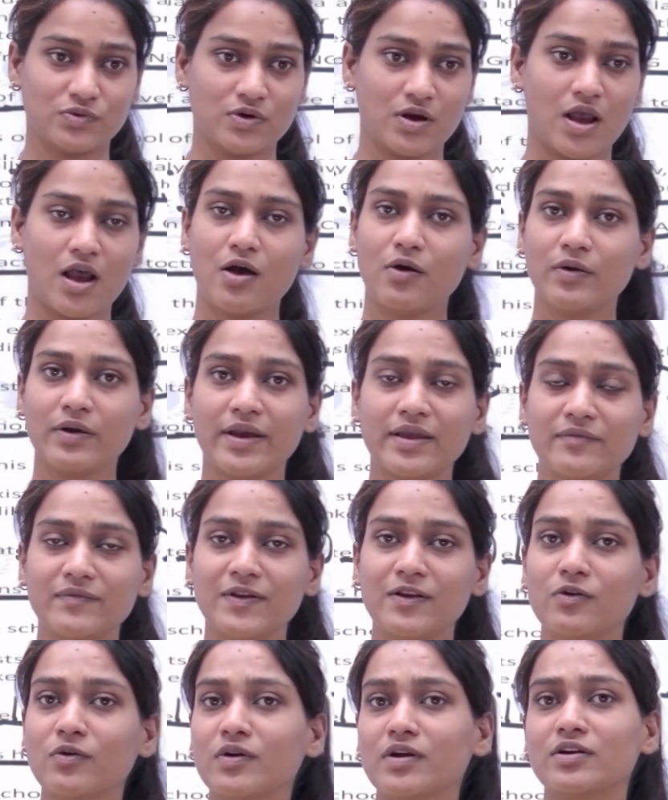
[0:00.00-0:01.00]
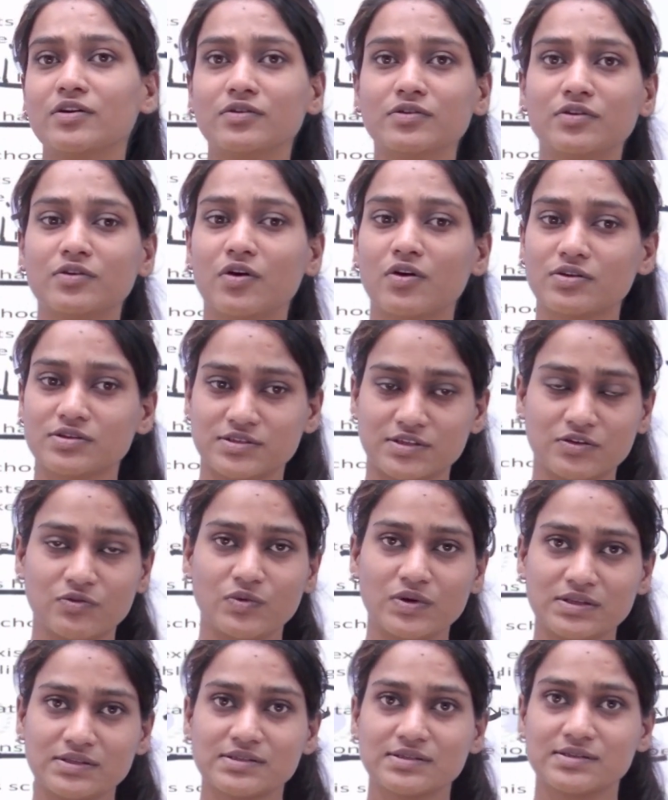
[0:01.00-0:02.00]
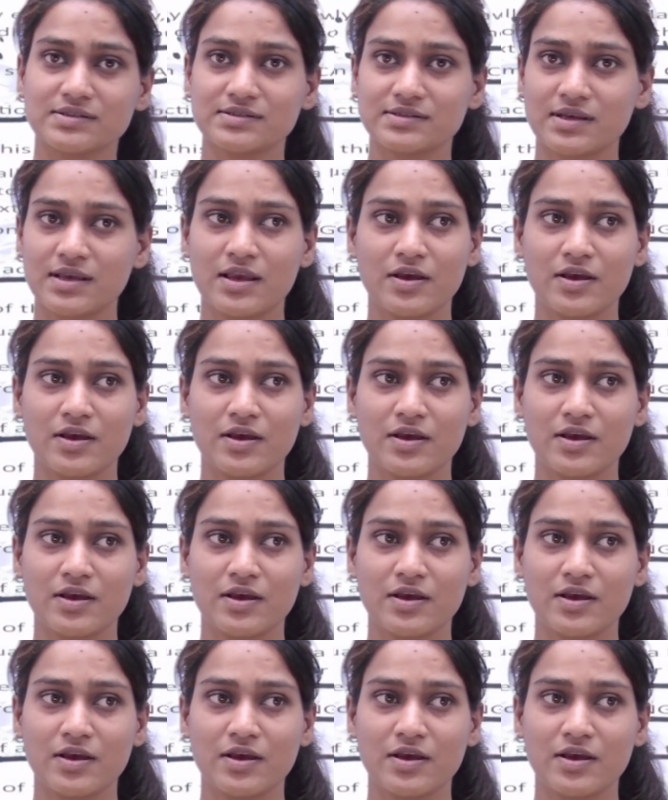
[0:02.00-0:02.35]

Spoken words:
How can we look into the consequences?